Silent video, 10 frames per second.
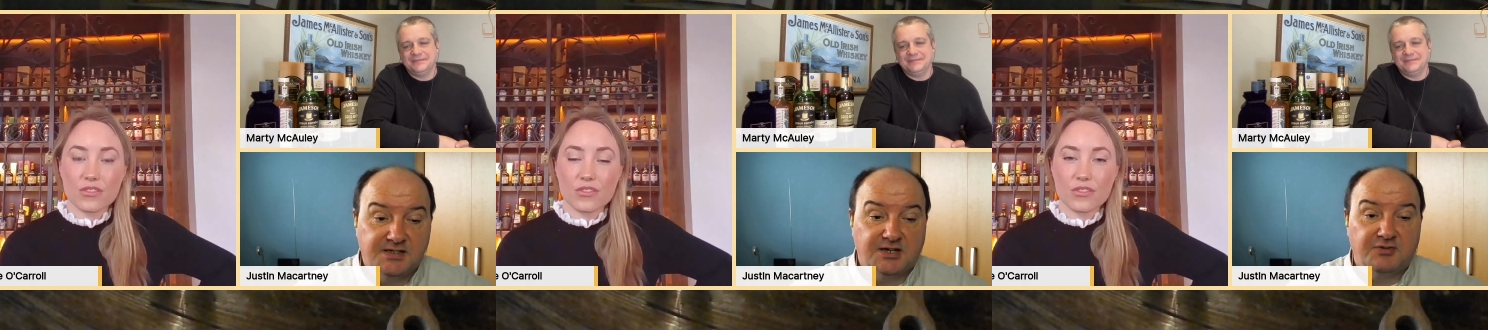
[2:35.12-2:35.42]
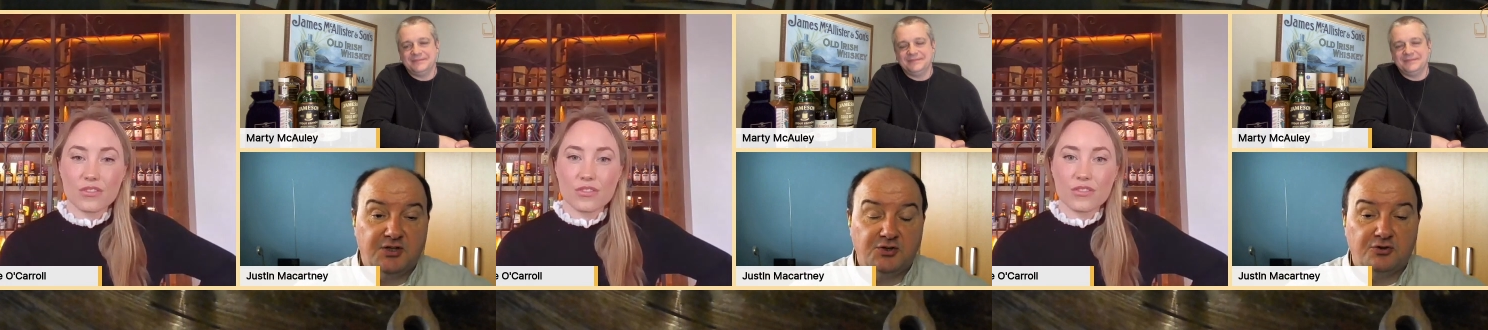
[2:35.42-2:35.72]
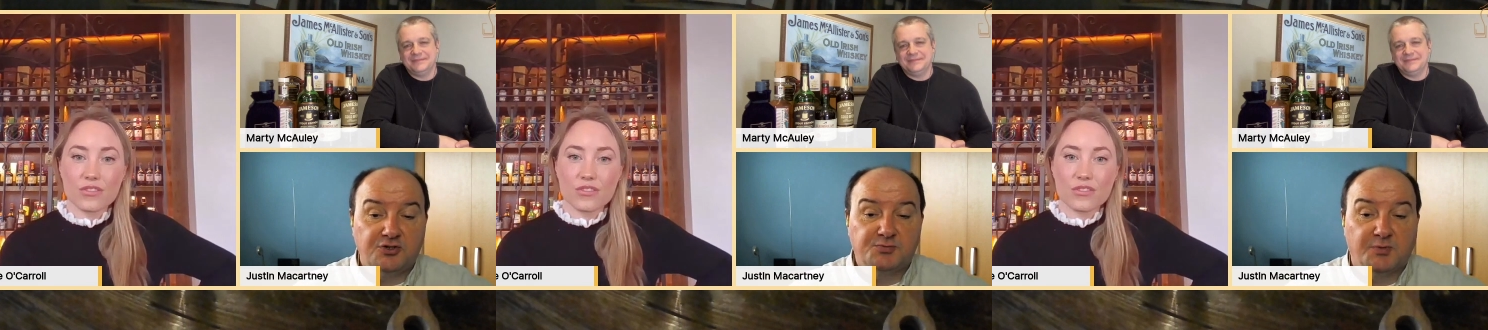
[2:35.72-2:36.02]
Speaker 1: Deirdre,
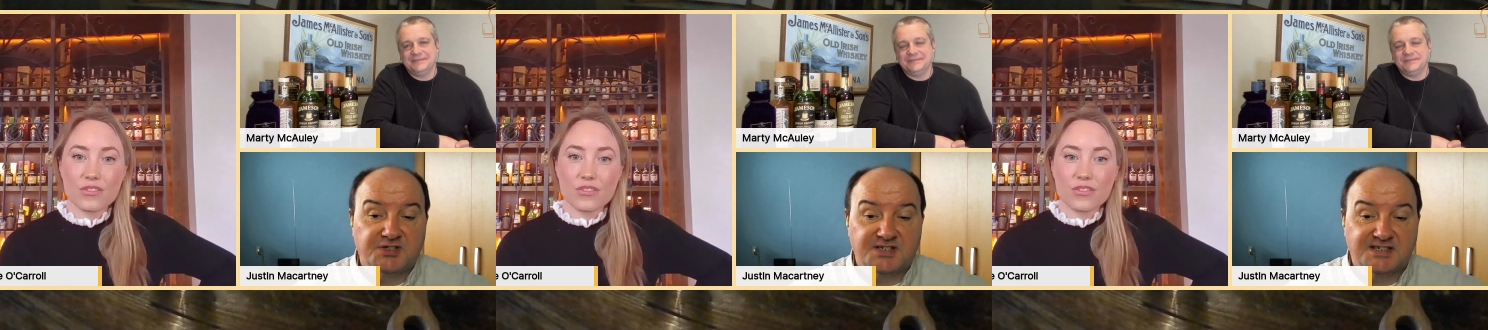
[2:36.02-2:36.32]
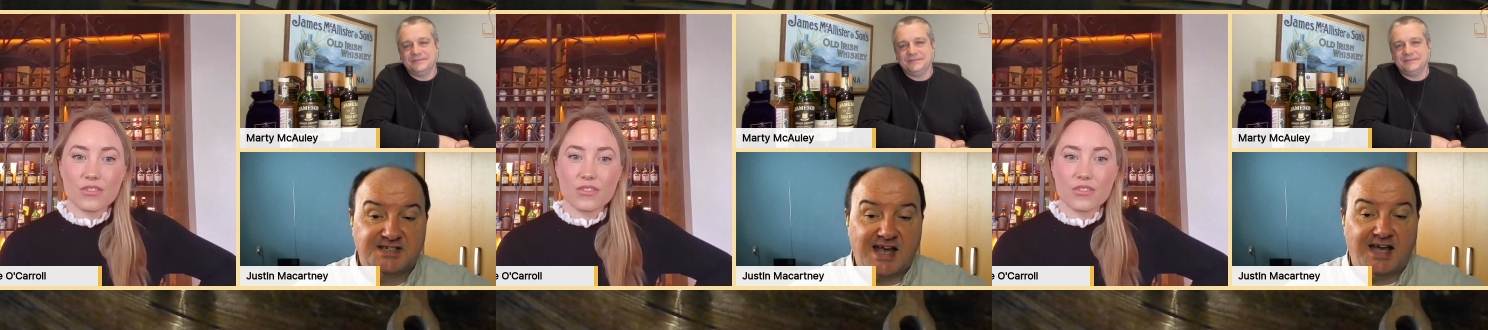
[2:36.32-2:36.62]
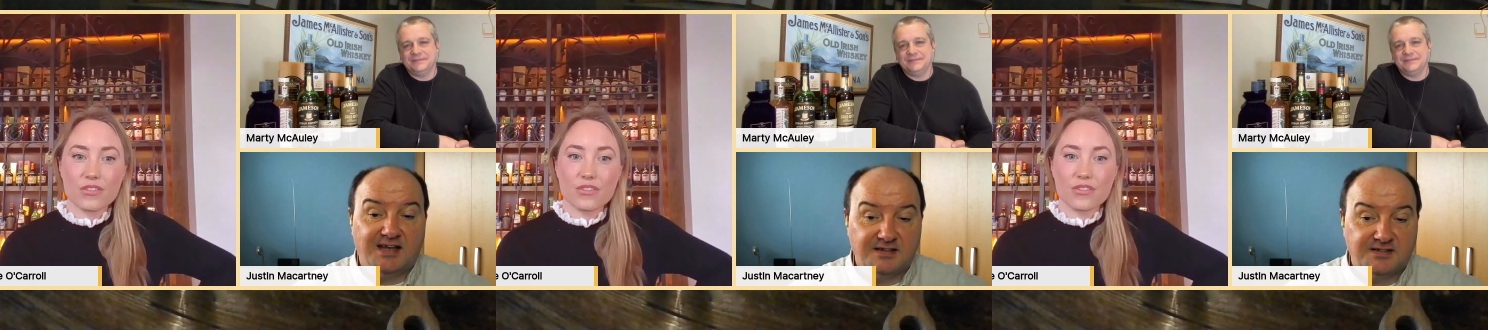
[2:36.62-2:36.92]
you're as much a
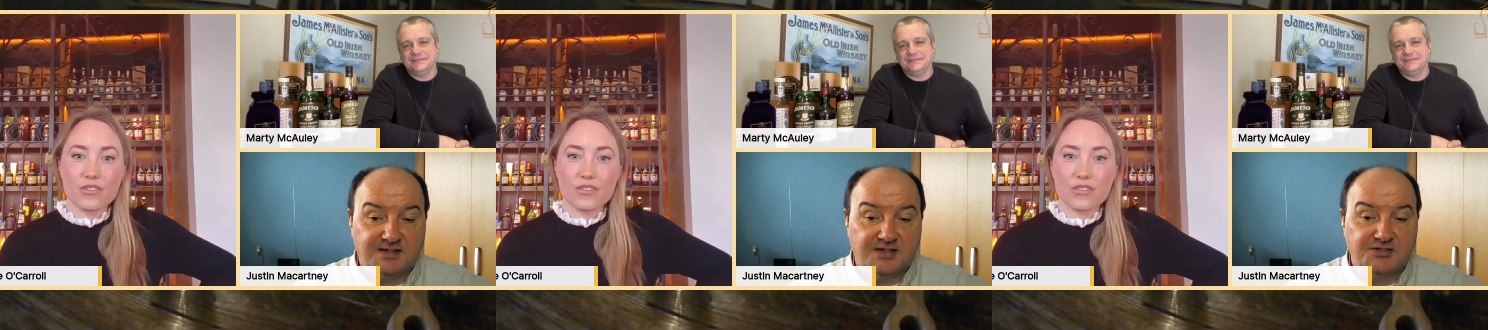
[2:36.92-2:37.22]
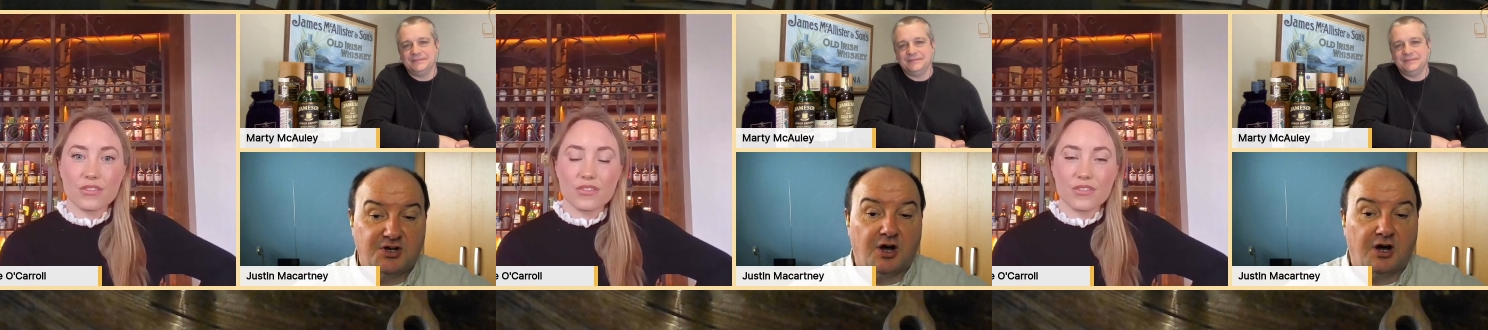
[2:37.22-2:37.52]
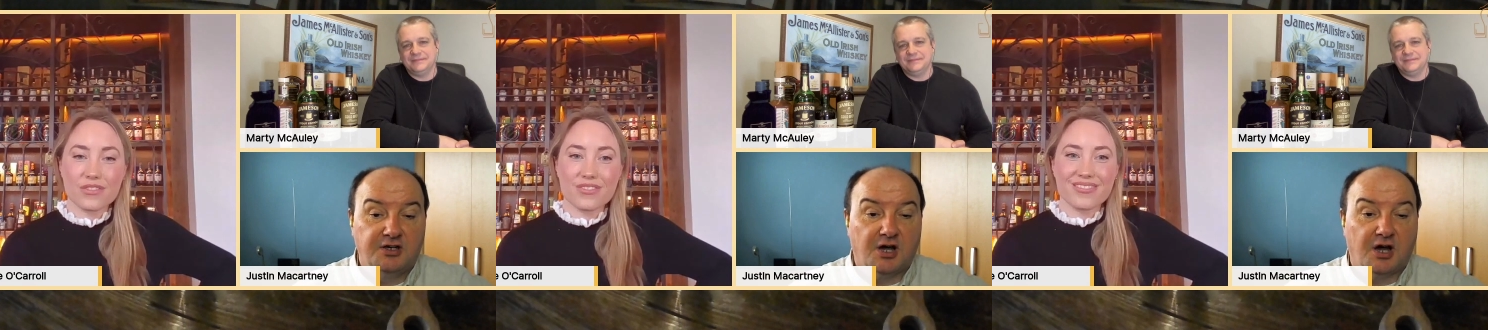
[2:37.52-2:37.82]
scientist as you are an